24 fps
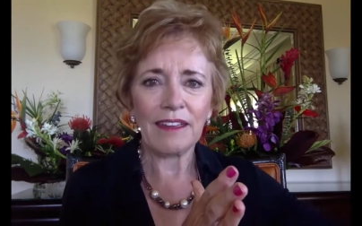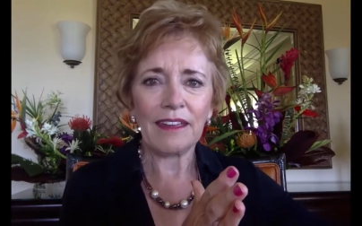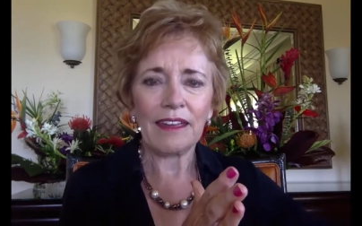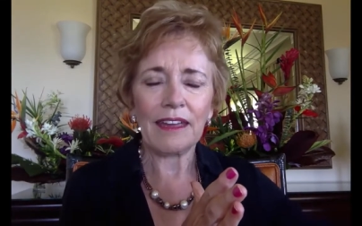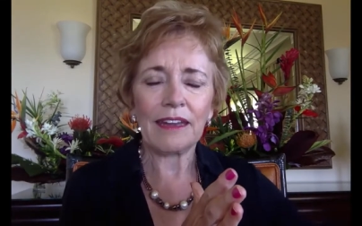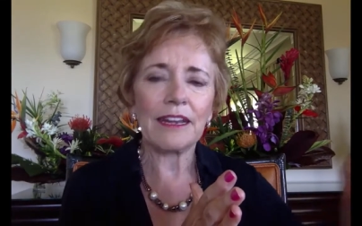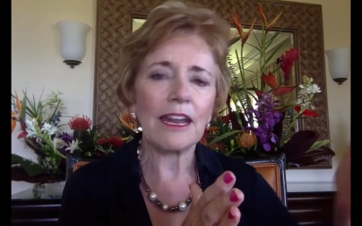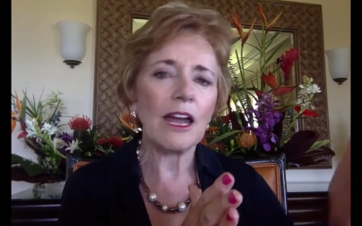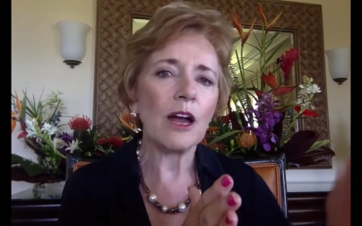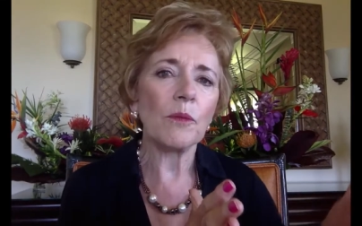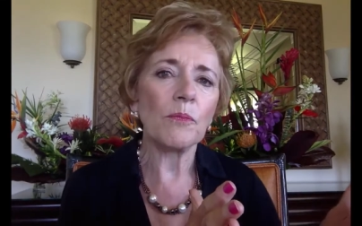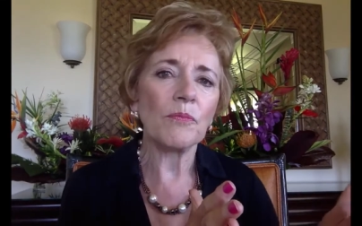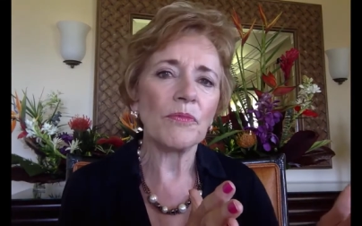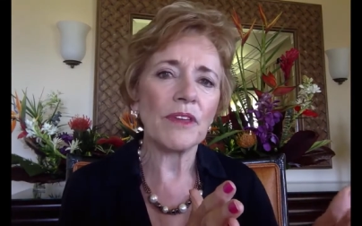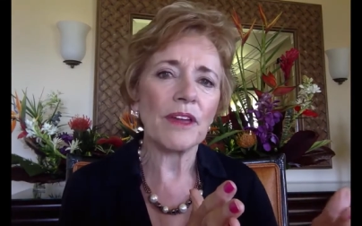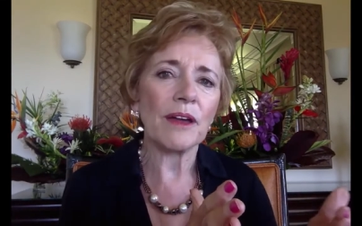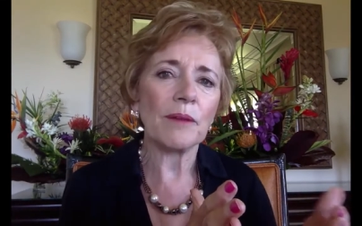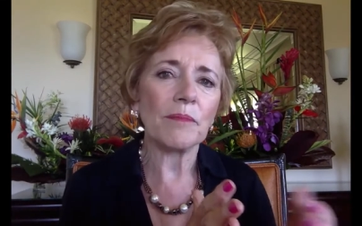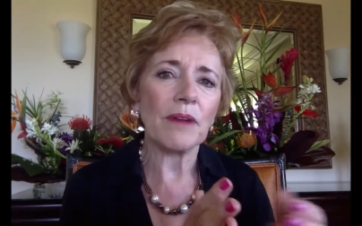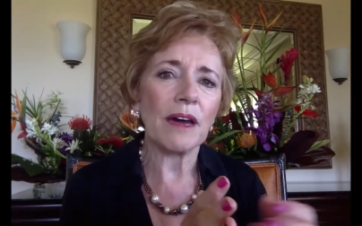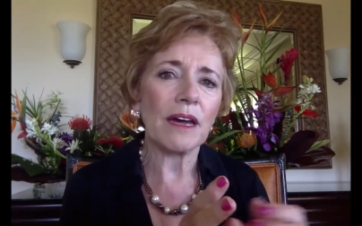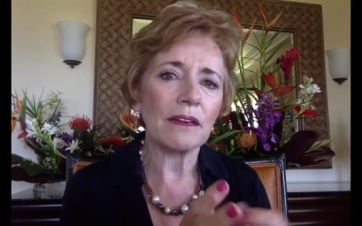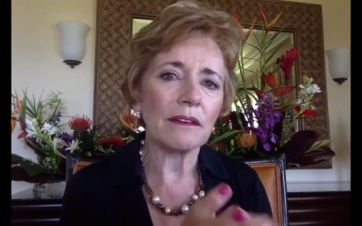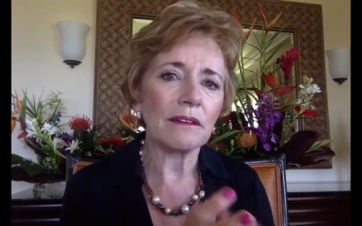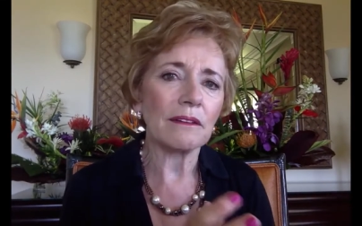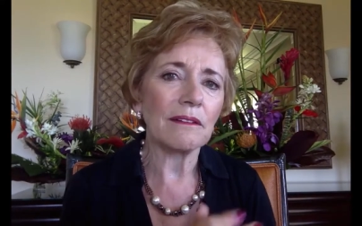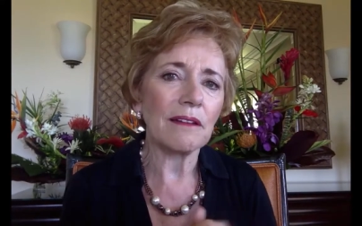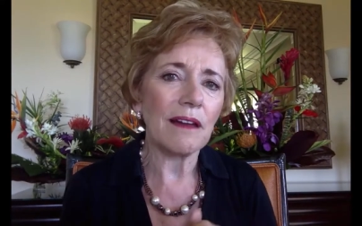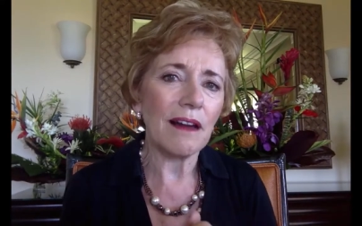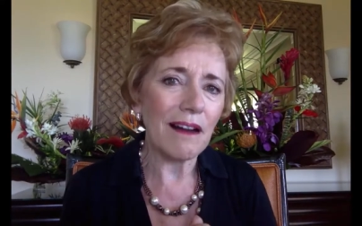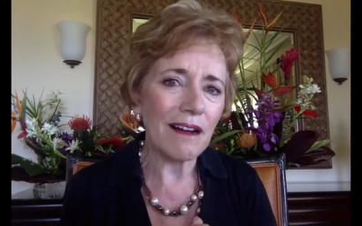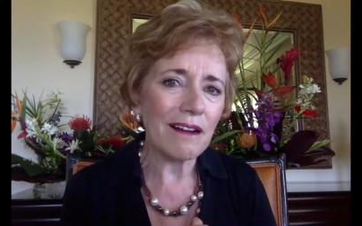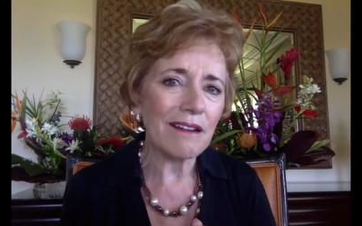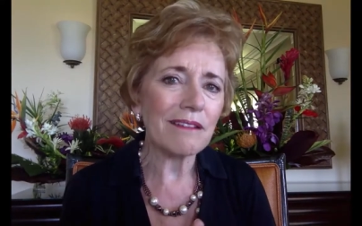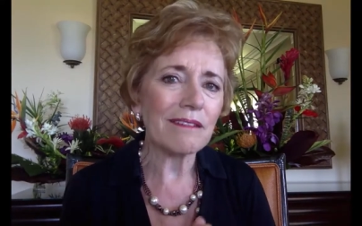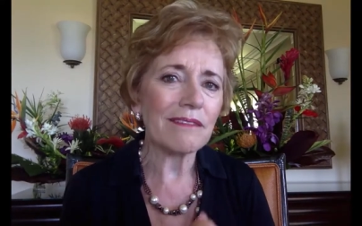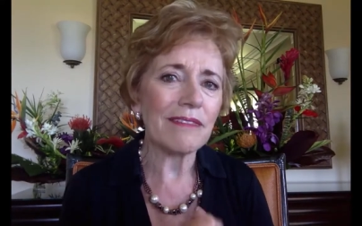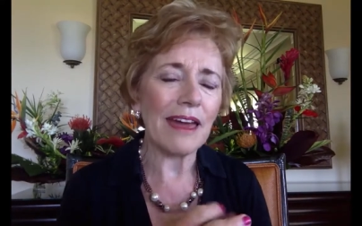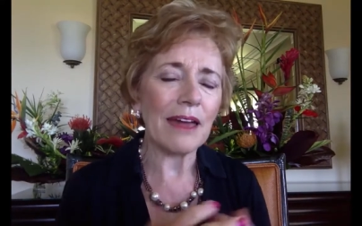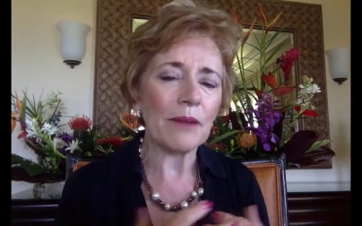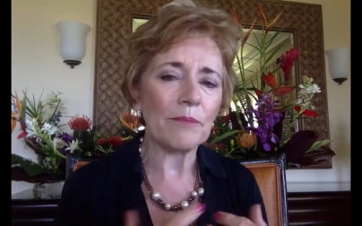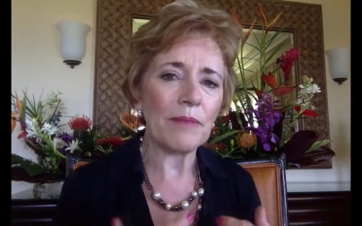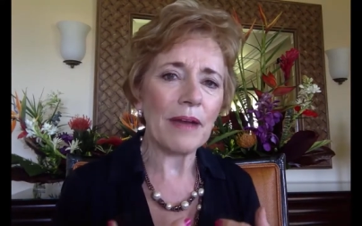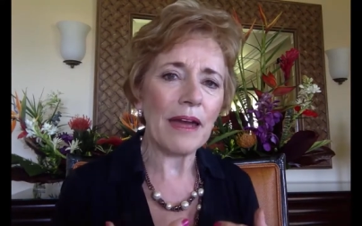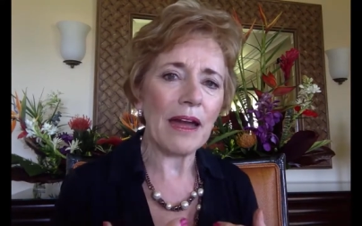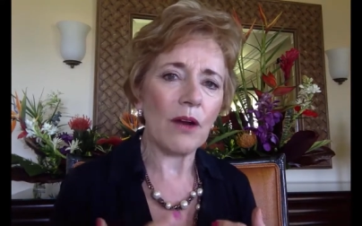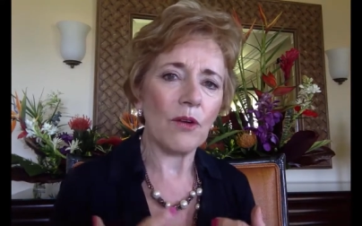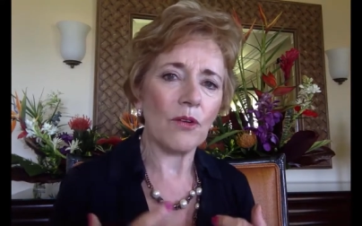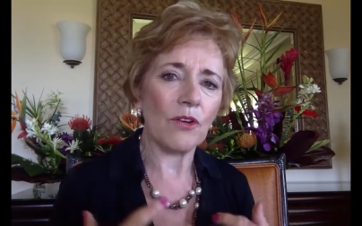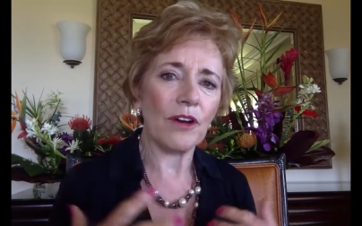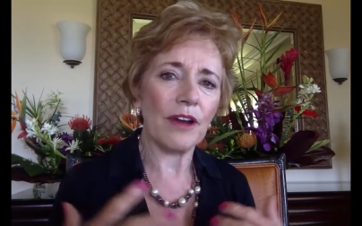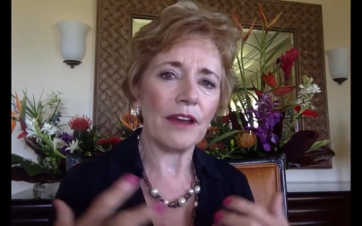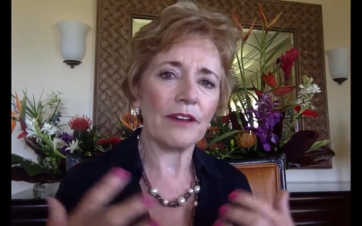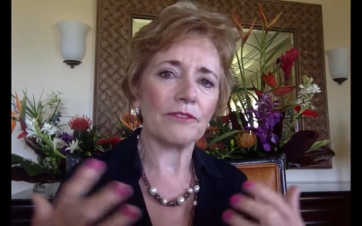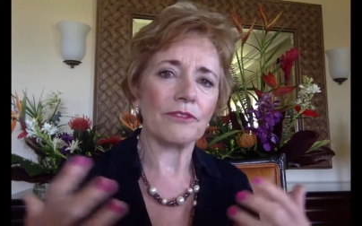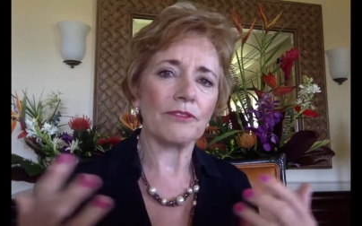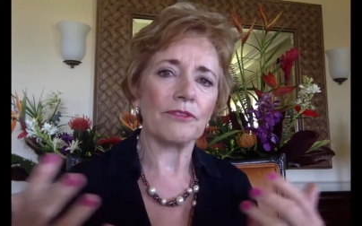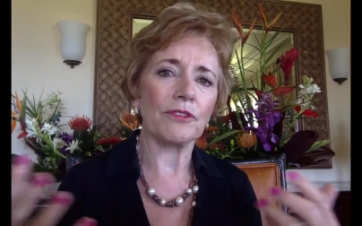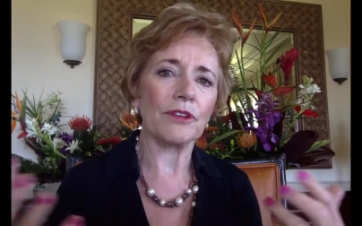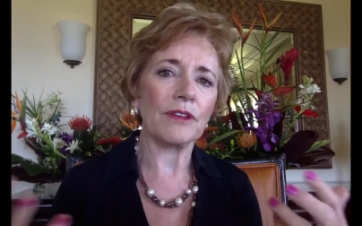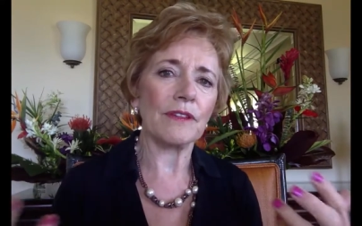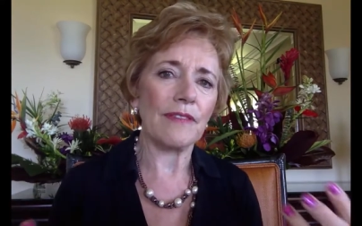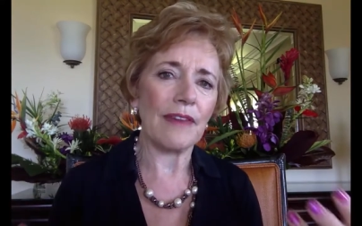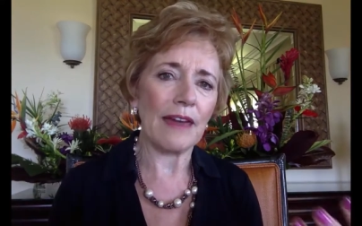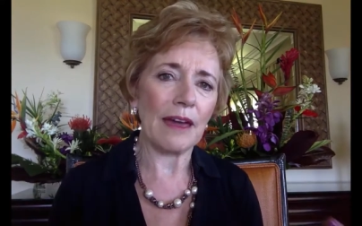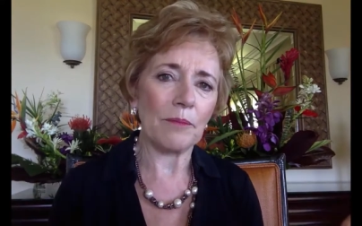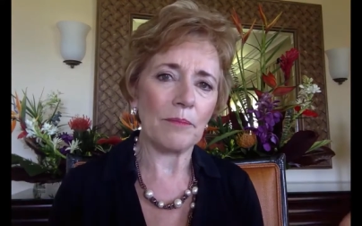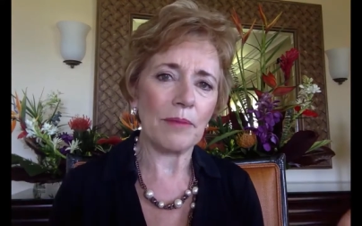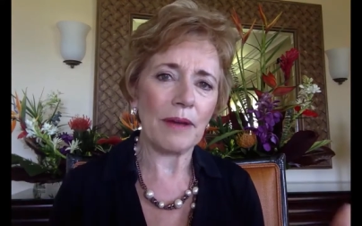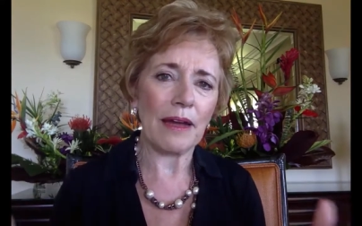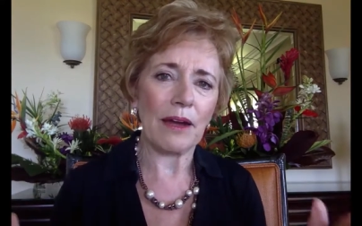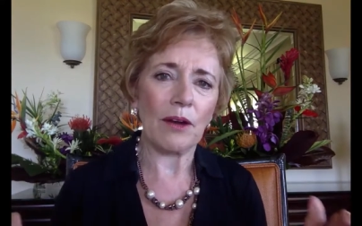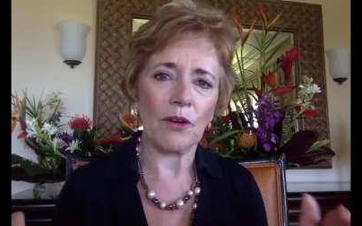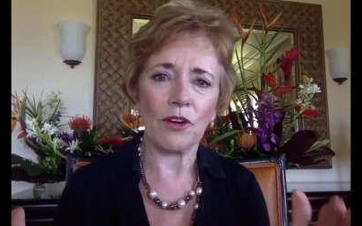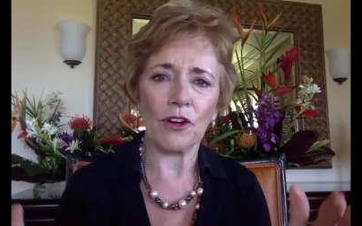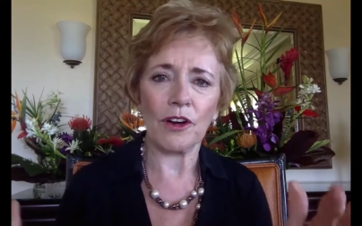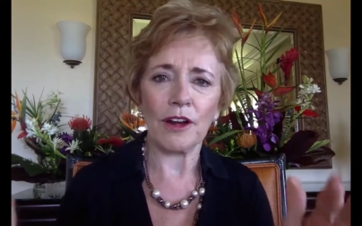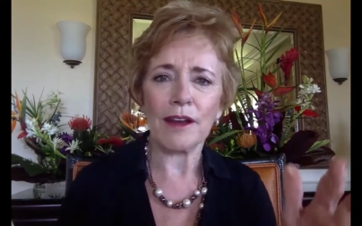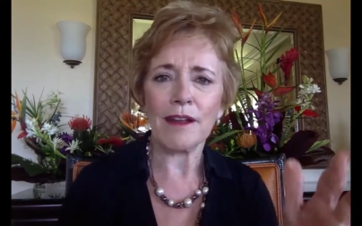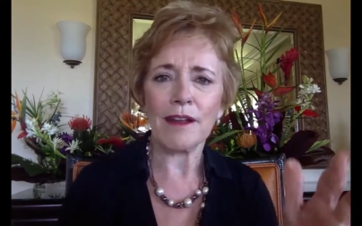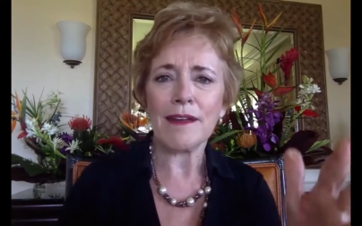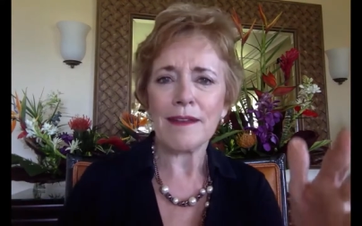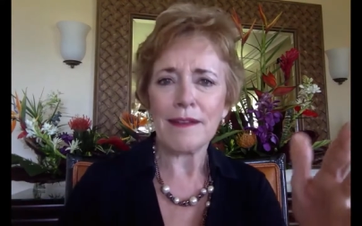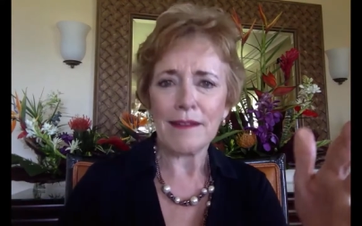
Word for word: and help them unlock that power and free that power